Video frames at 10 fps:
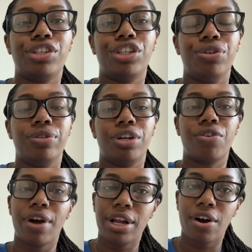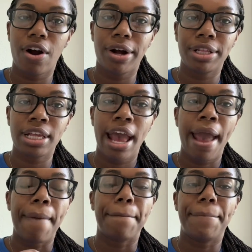to using credit cards,
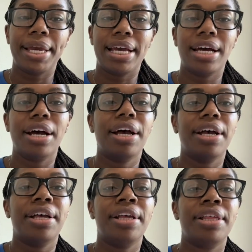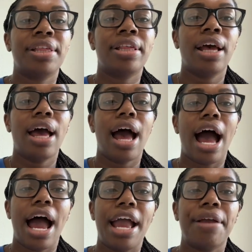because
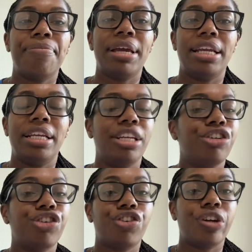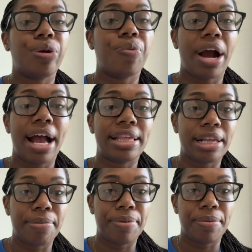I'm in an industry where I
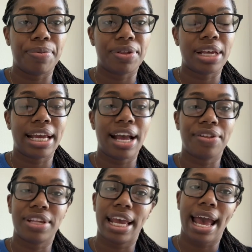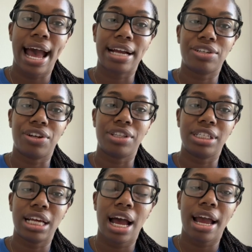see people's accounts get hacked all the
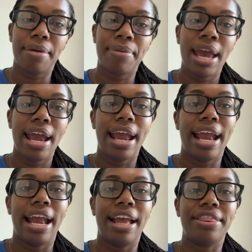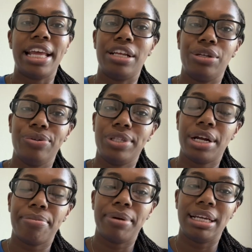time and they lose
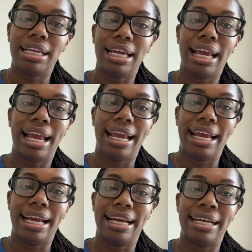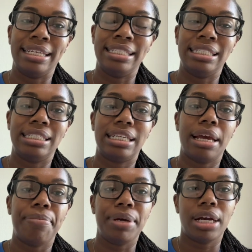their money, and
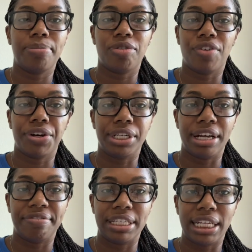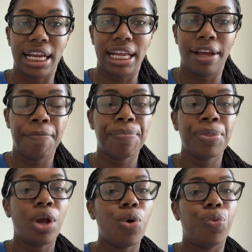it becomes very devastating.
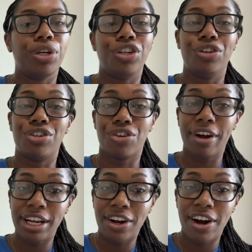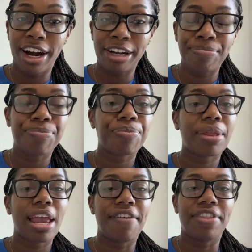When you use a credit card,
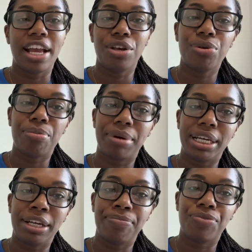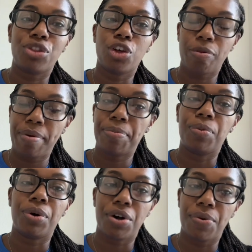if they use money, those people
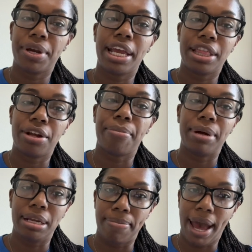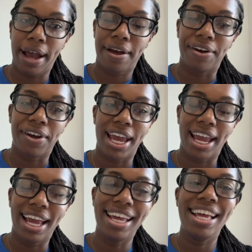will go and get their money back,
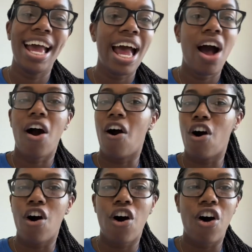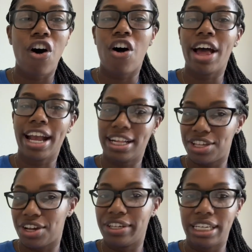okay? All
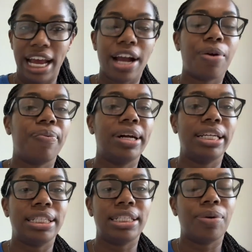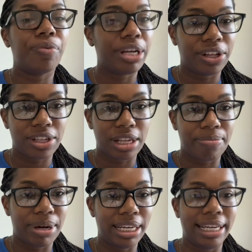hands on deck when it's someone else's
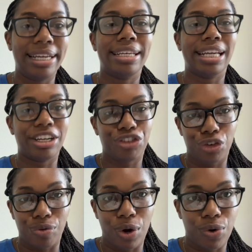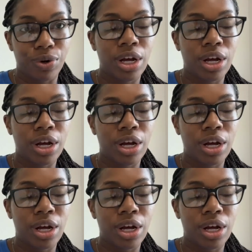money, not your own.